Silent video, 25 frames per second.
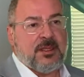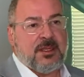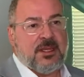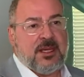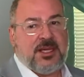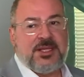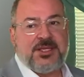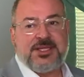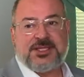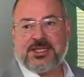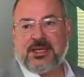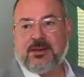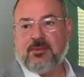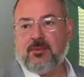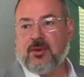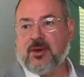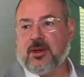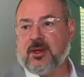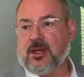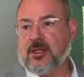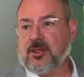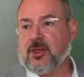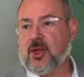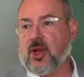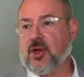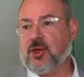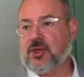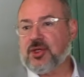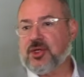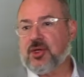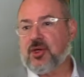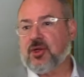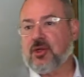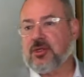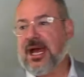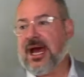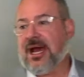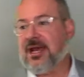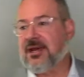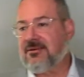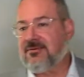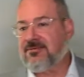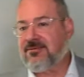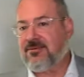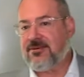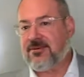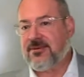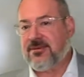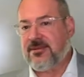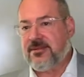And somewhere along your
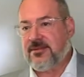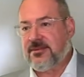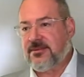life,